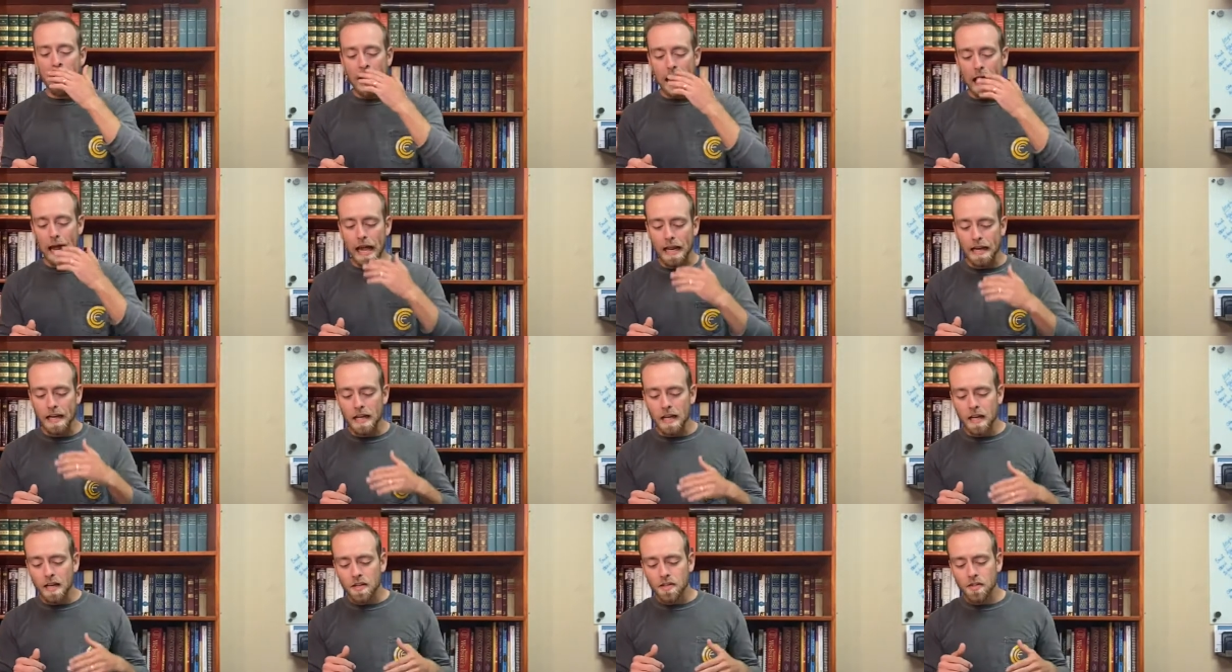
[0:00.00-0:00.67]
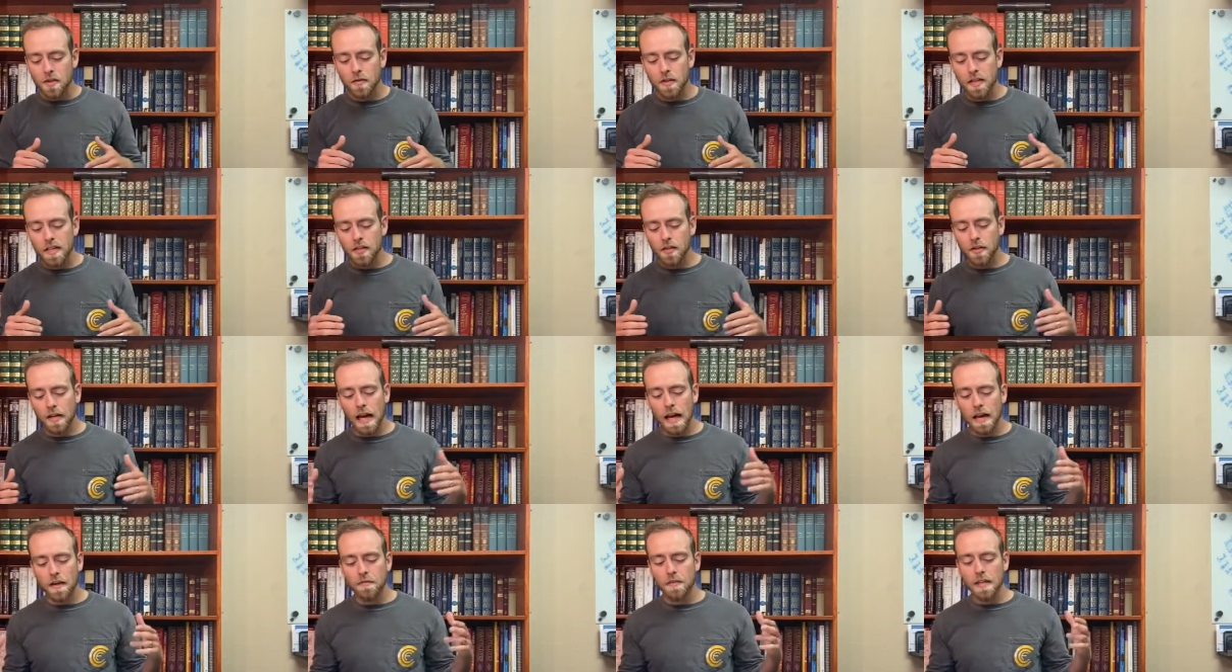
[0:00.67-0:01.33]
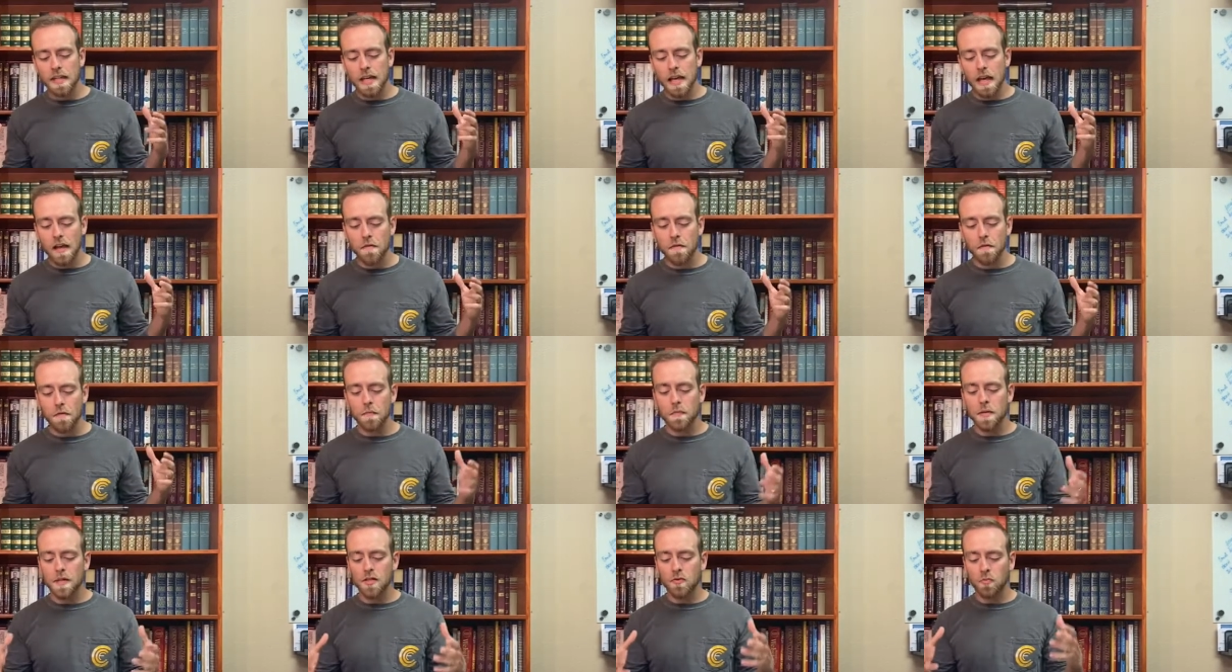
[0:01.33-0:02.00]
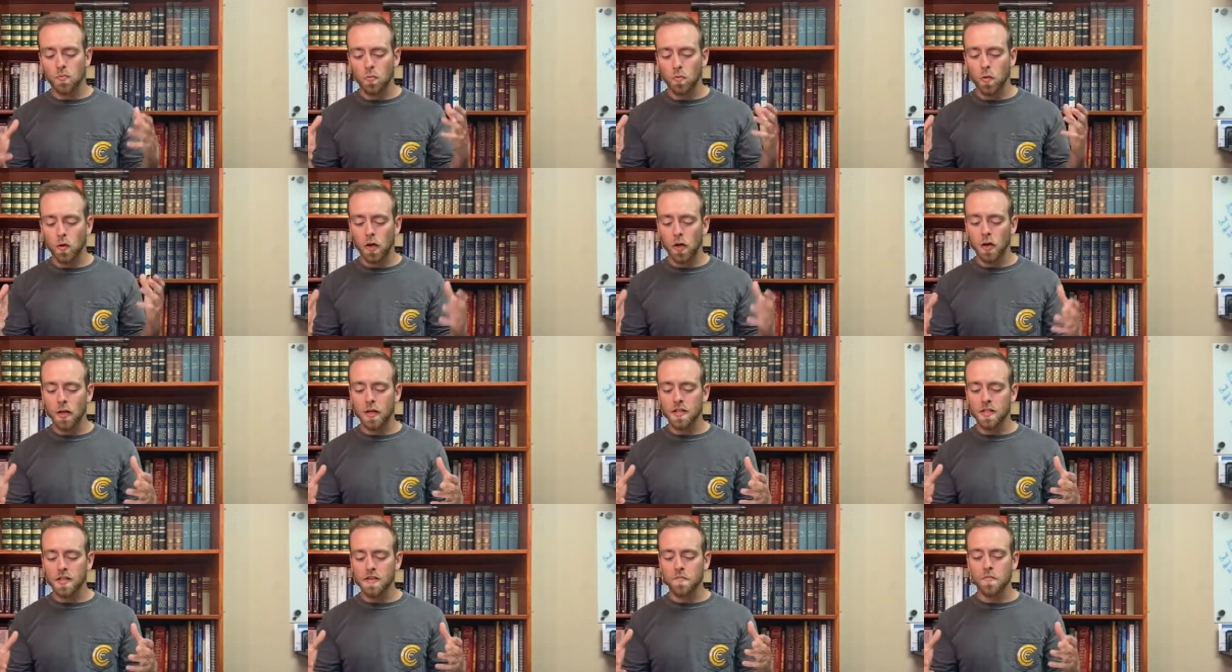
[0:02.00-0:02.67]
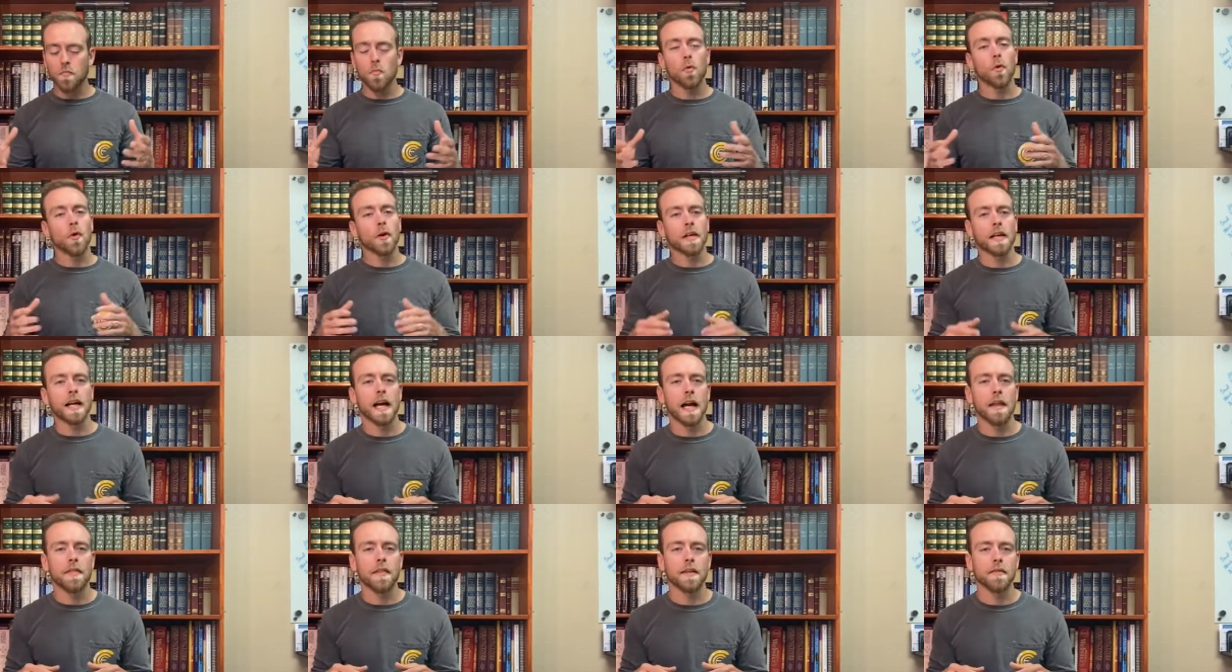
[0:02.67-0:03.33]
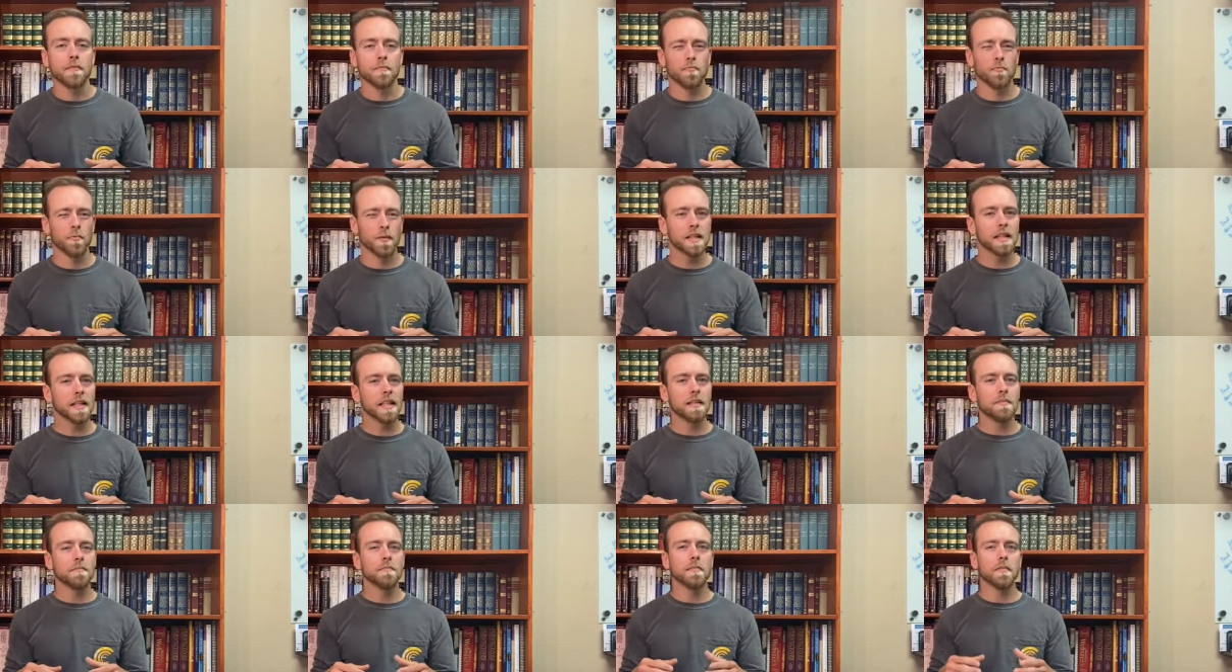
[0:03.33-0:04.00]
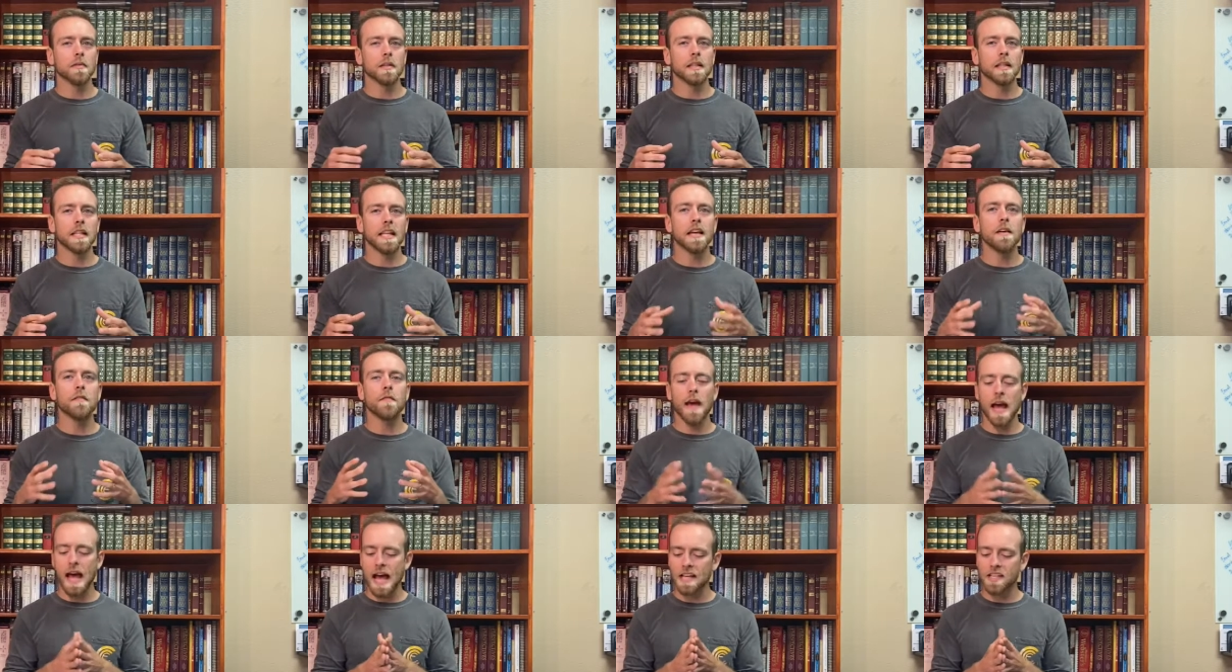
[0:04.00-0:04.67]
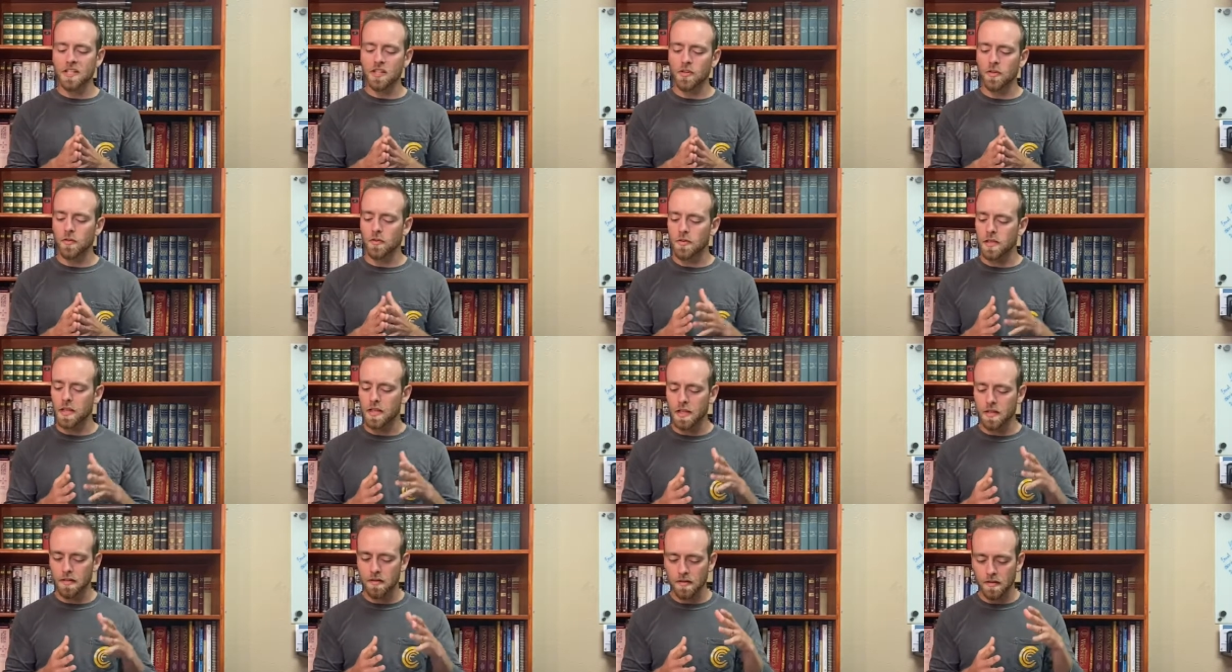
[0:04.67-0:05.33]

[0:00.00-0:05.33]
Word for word: And so these are kind of the infamous words of Mordecai that really give Esther the,